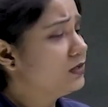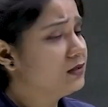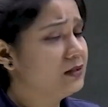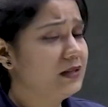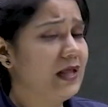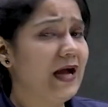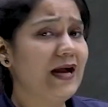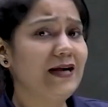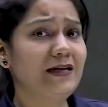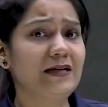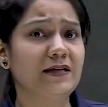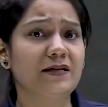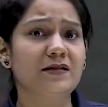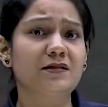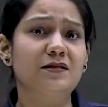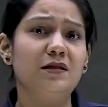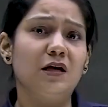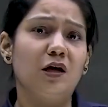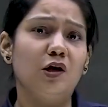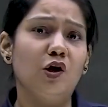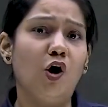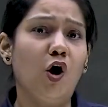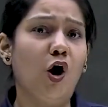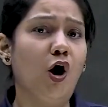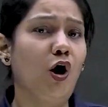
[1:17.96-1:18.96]
that is the
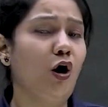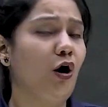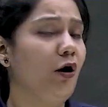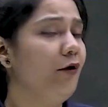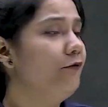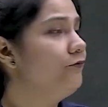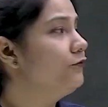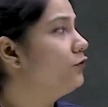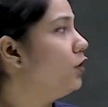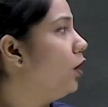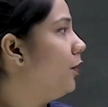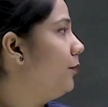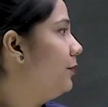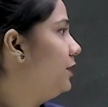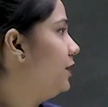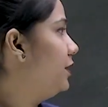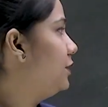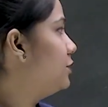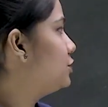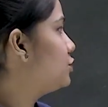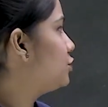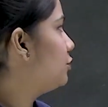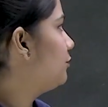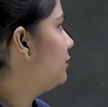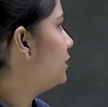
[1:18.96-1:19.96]
law of
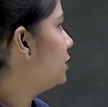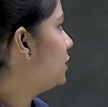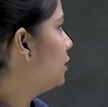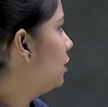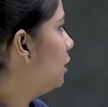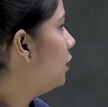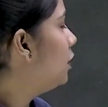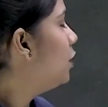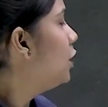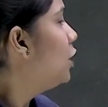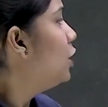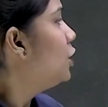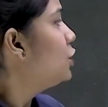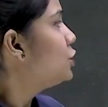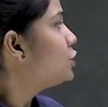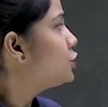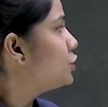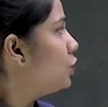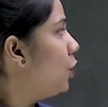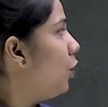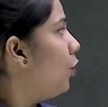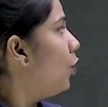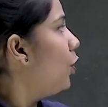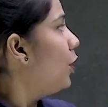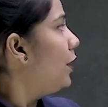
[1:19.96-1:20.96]
dominance over here
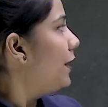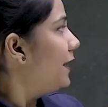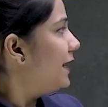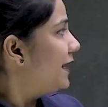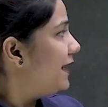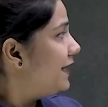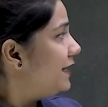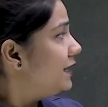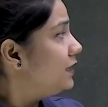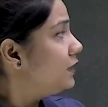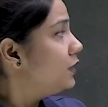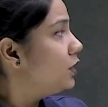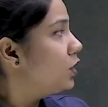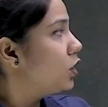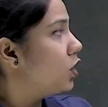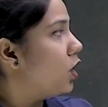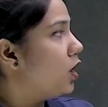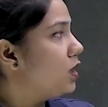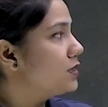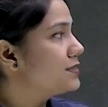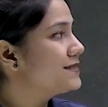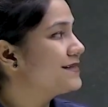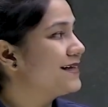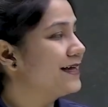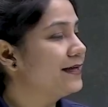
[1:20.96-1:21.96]
so in
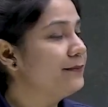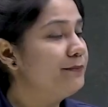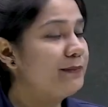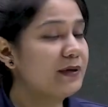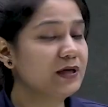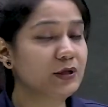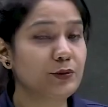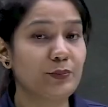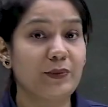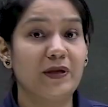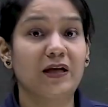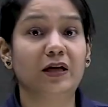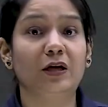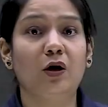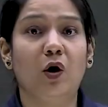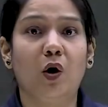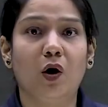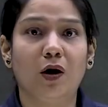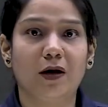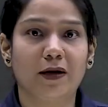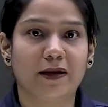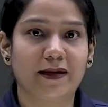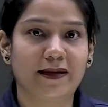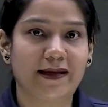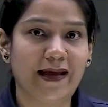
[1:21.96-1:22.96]
crossing between
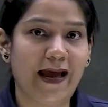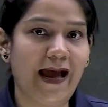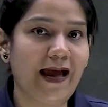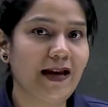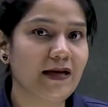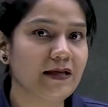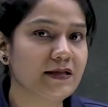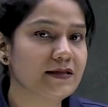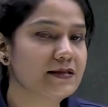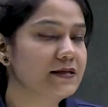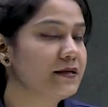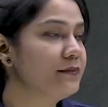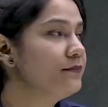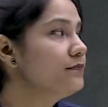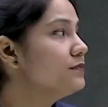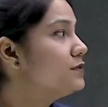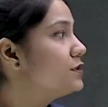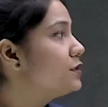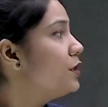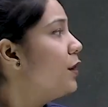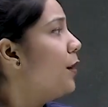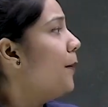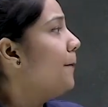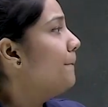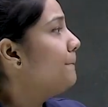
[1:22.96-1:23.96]
organisms,
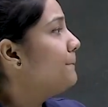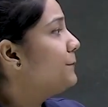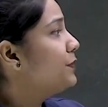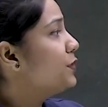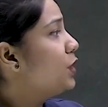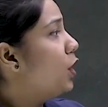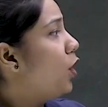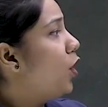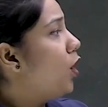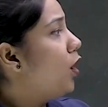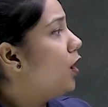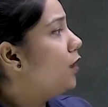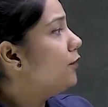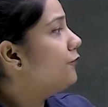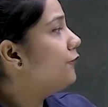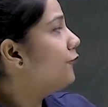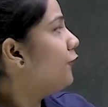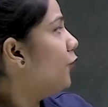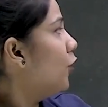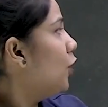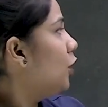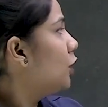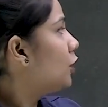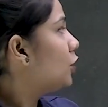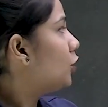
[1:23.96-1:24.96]
pure
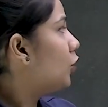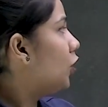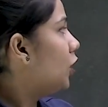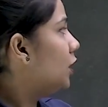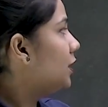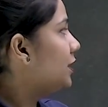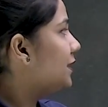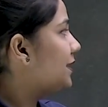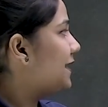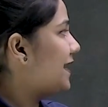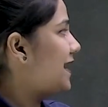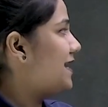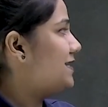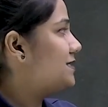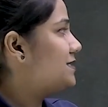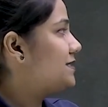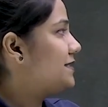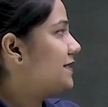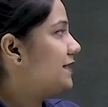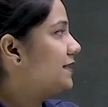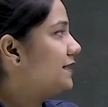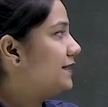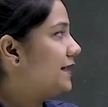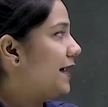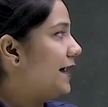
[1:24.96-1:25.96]
for
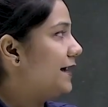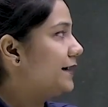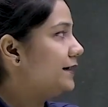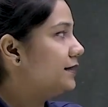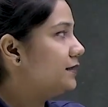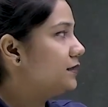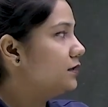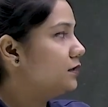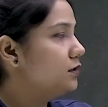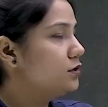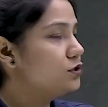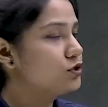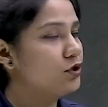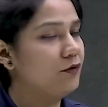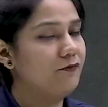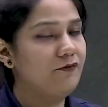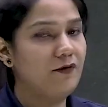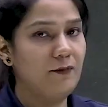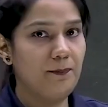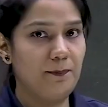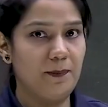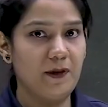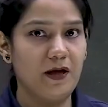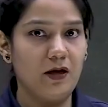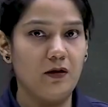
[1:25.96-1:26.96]
contrasting characters of a
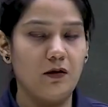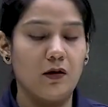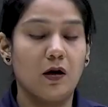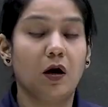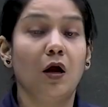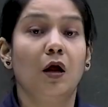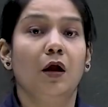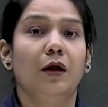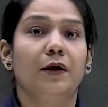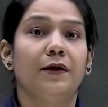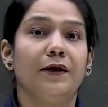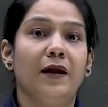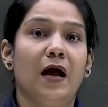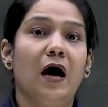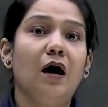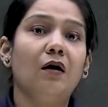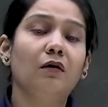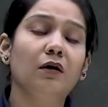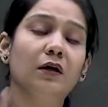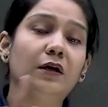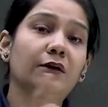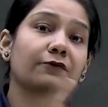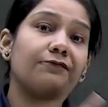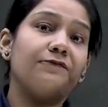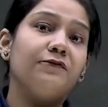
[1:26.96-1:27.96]
pair. Now,
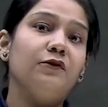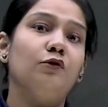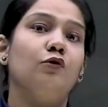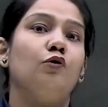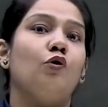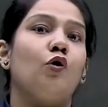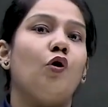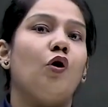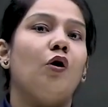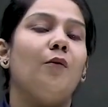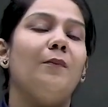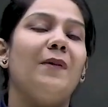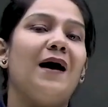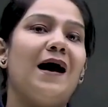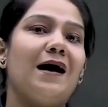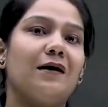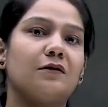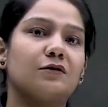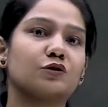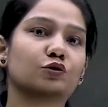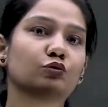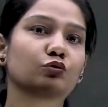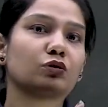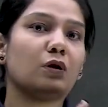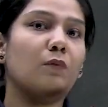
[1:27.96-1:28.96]
if you go
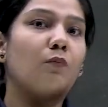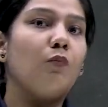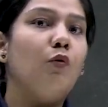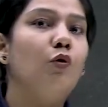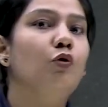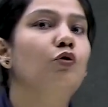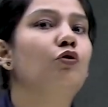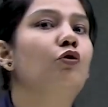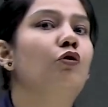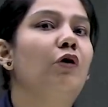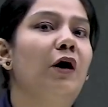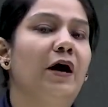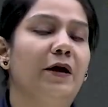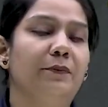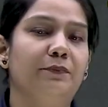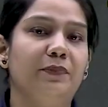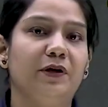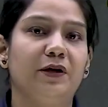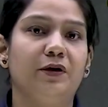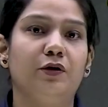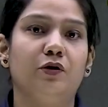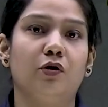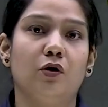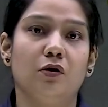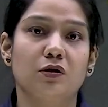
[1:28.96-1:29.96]
back to the
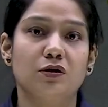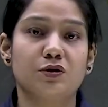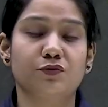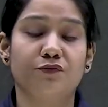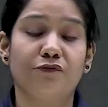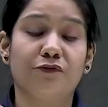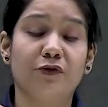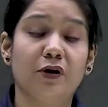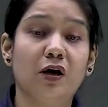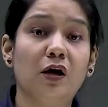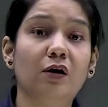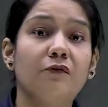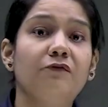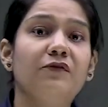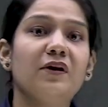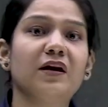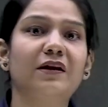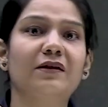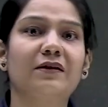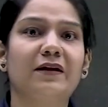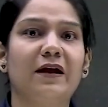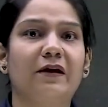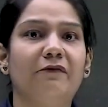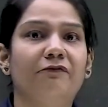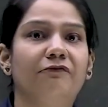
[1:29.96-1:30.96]
monohybrid cross, where we
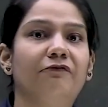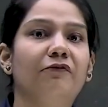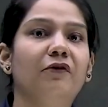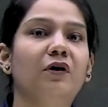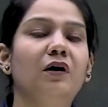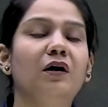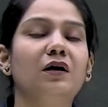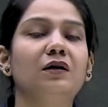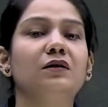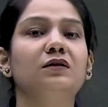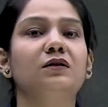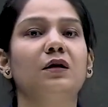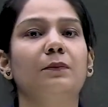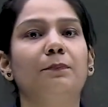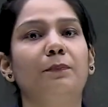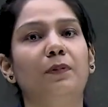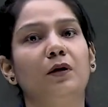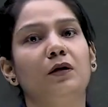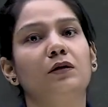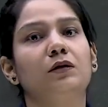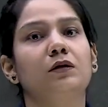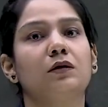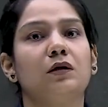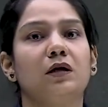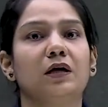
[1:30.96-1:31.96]
referred the
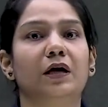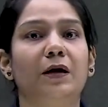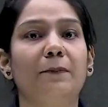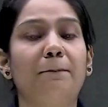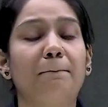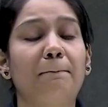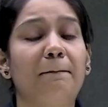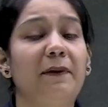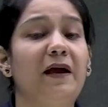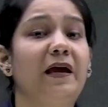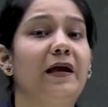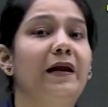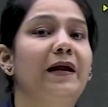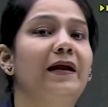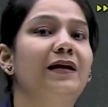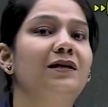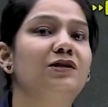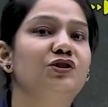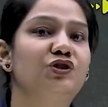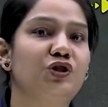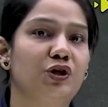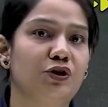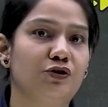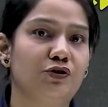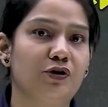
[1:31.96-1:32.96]
particular parent
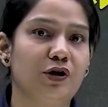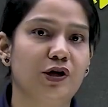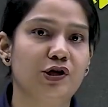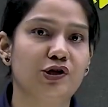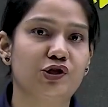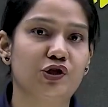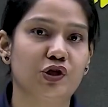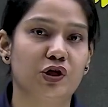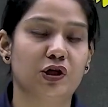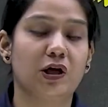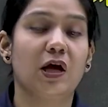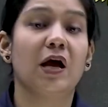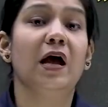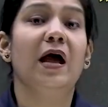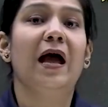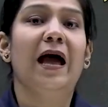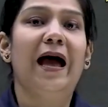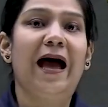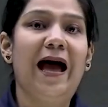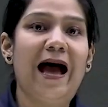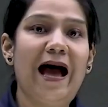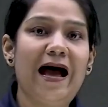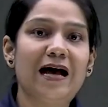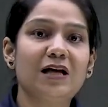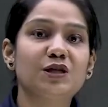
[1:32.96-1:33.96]
generation
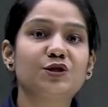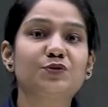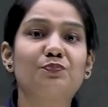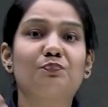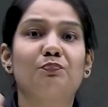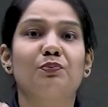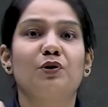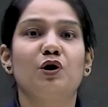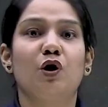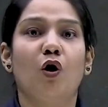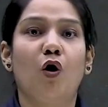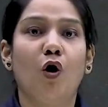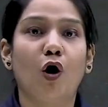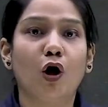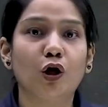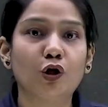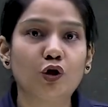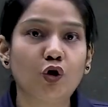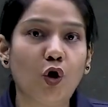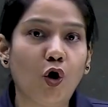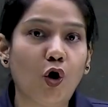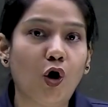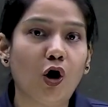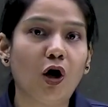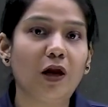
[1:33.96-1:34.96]
as pure
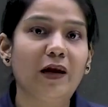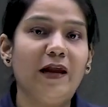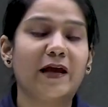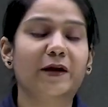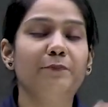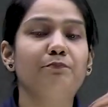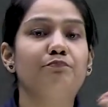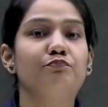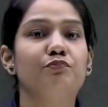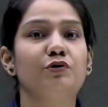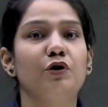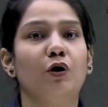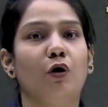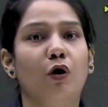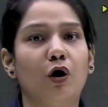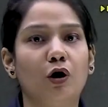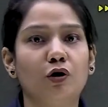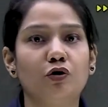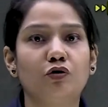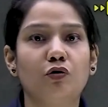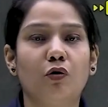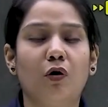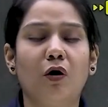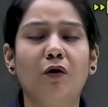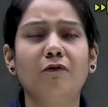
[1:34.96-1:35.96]
tall and pure
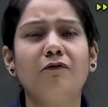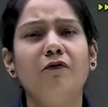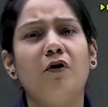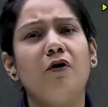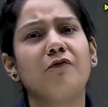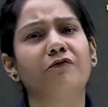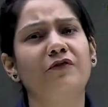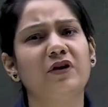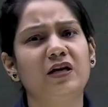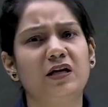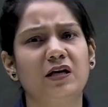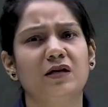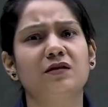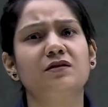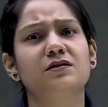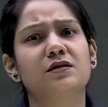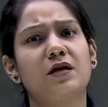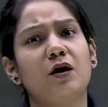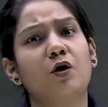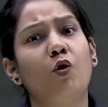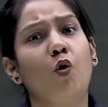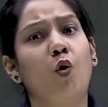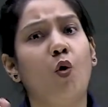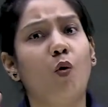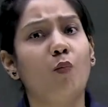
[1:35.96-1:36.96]
dwarf, or we can say
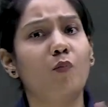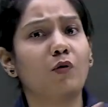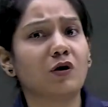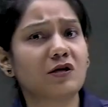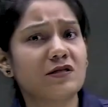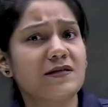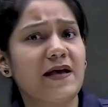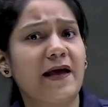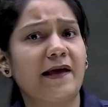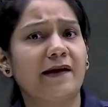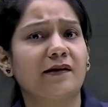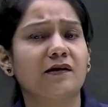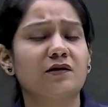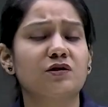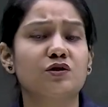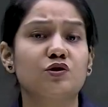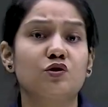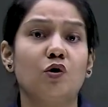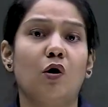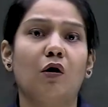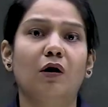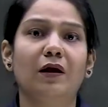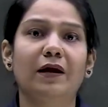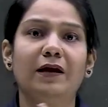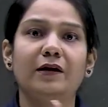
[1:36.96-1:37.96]
homozygous
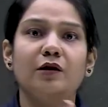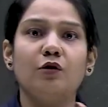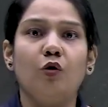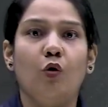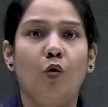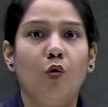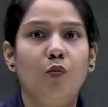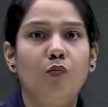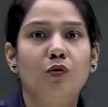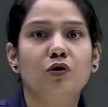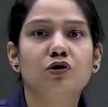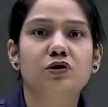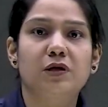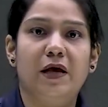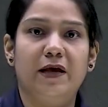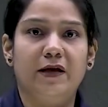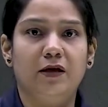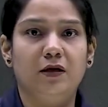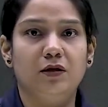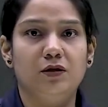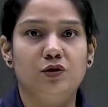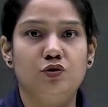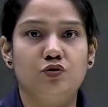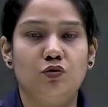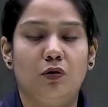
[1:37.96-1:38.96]
tall and
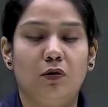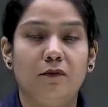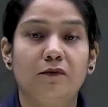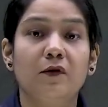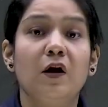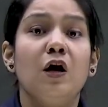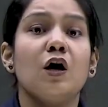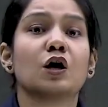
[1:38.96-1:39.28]
homozygous dwarf.